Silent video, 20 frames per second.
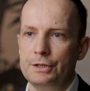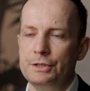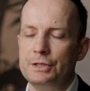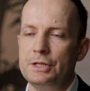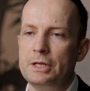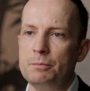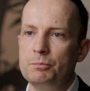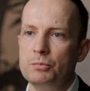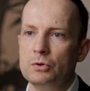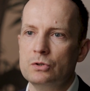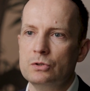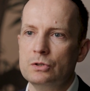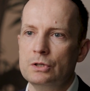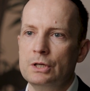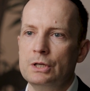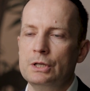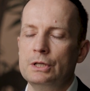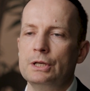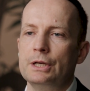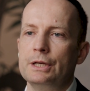depot.
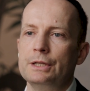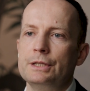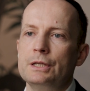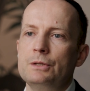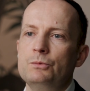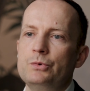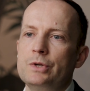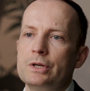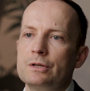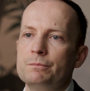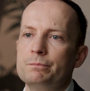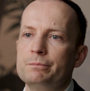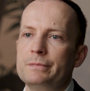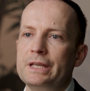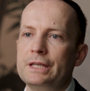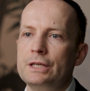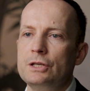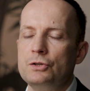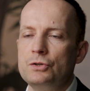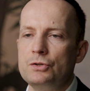And then we are
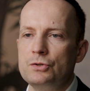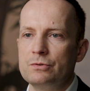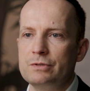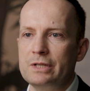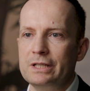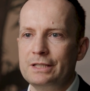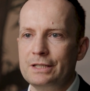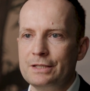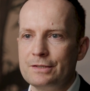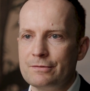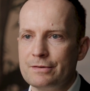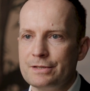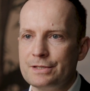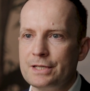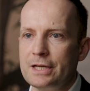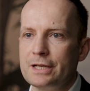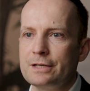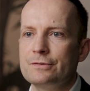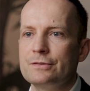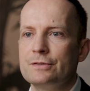making sure that the
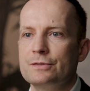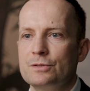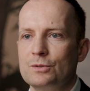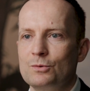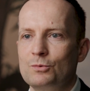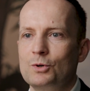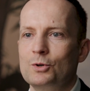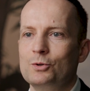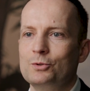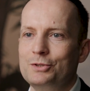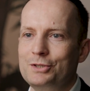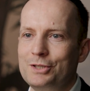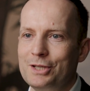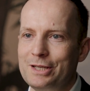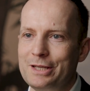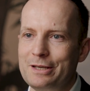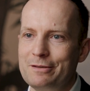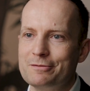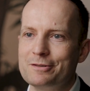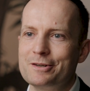transactions, so-called
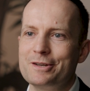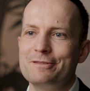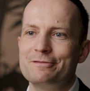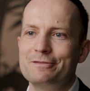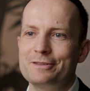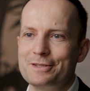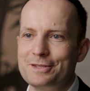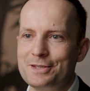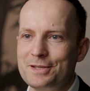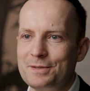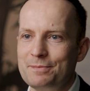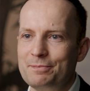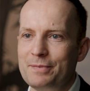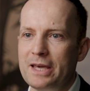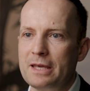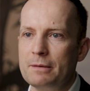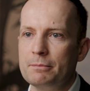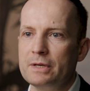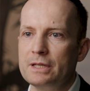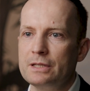delivery versus
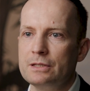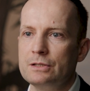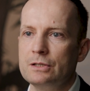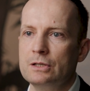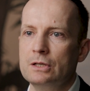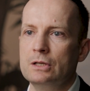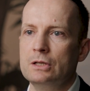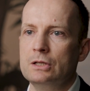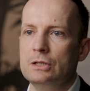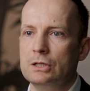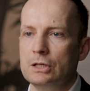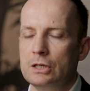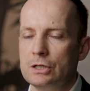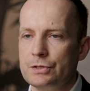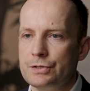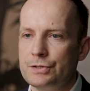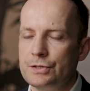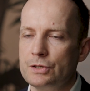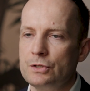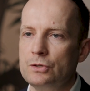payment,
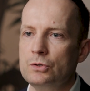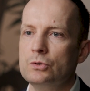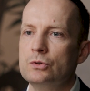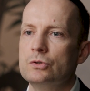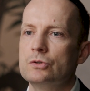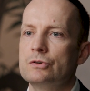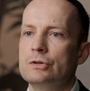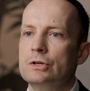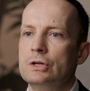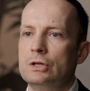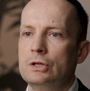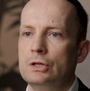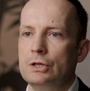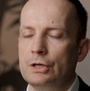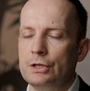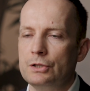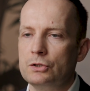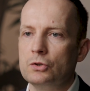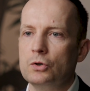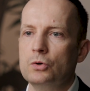are secure
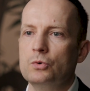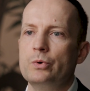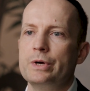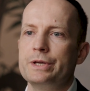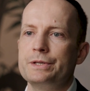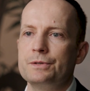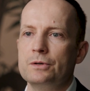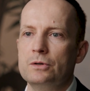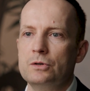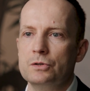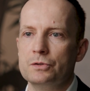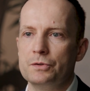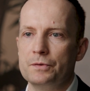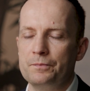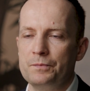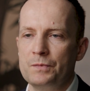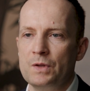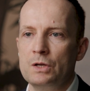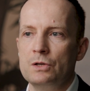and always on.